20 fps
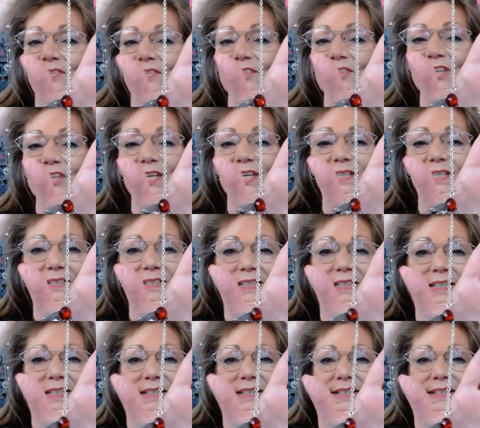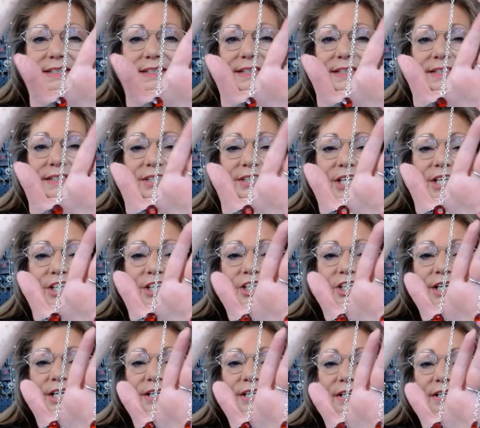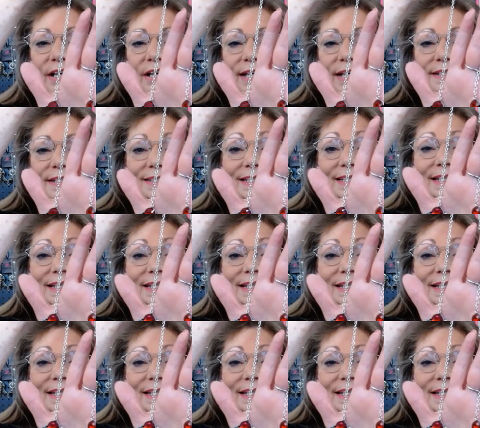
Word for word: this is such a nice,